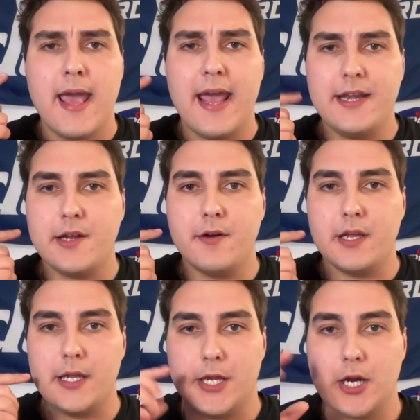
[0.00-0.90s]
hey, dude,
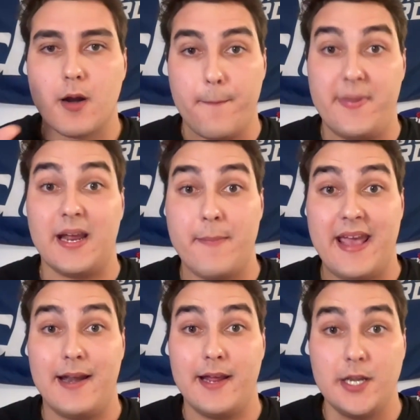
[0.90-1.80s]
you're a big
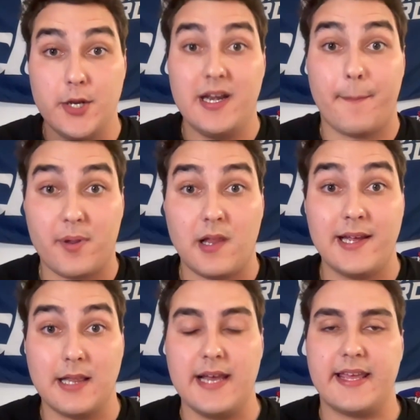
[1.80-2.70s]
man and you need to play
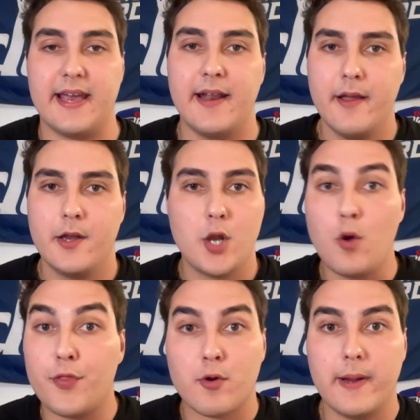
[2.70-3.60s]
like it. No
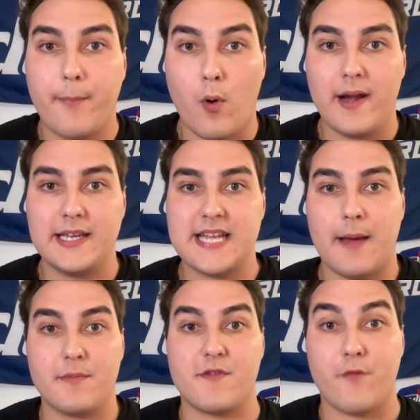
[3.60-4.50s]
three-point
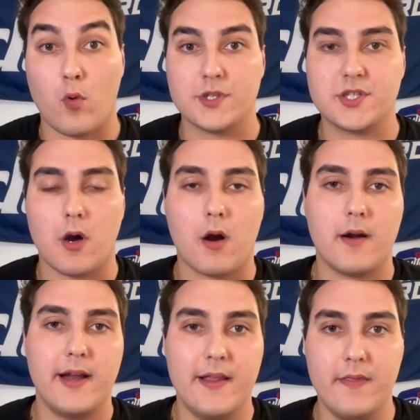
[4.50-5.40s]
attempts for Sarr
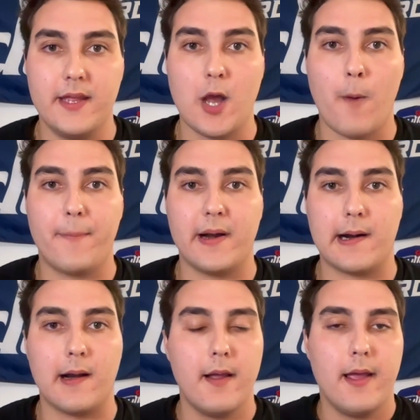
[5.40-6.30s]
in the
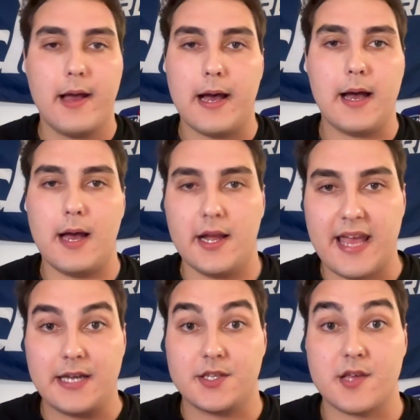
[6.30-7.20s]
opener.
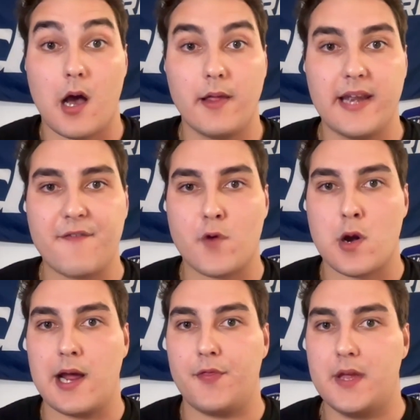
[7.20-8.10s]
Again, solid effort.
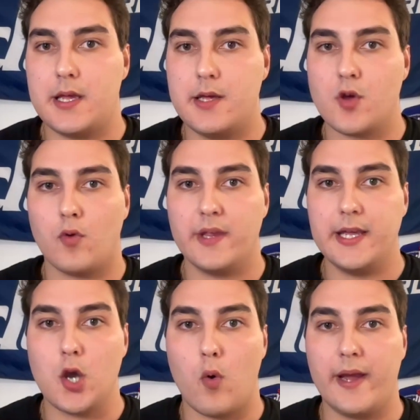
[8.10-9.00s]
I think he's only
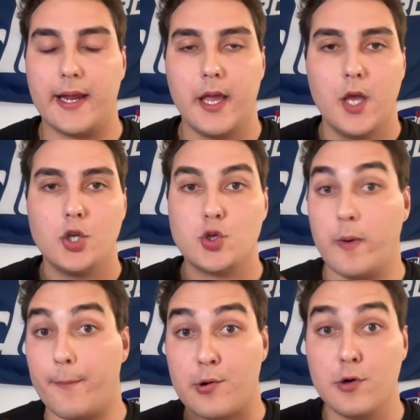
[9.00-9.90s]
going to
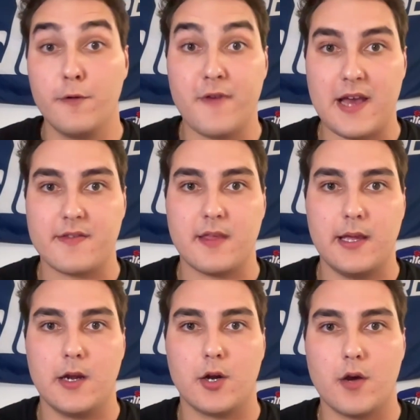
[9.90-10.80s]
improve as the
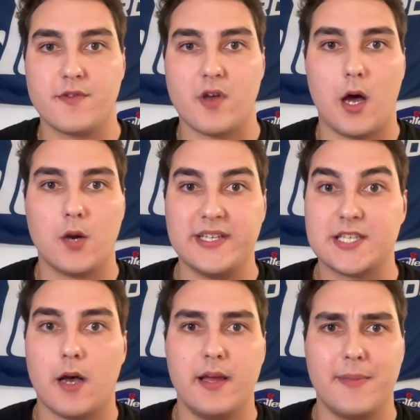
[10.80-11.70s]
year goes on. We
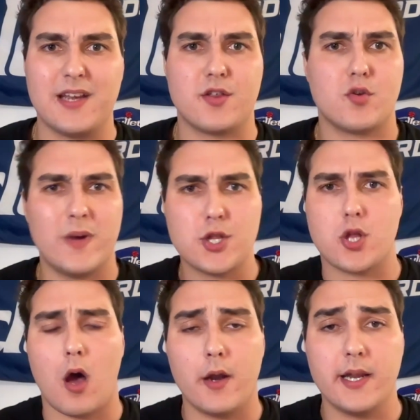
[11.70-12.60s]
saw him get switched
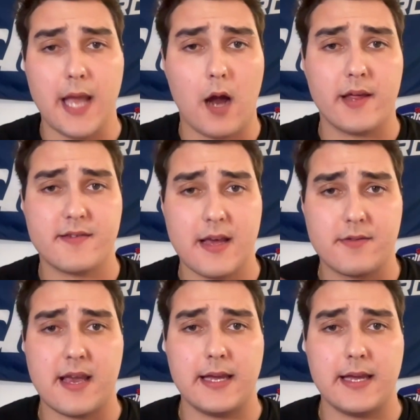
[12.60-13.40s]
on to Giannis as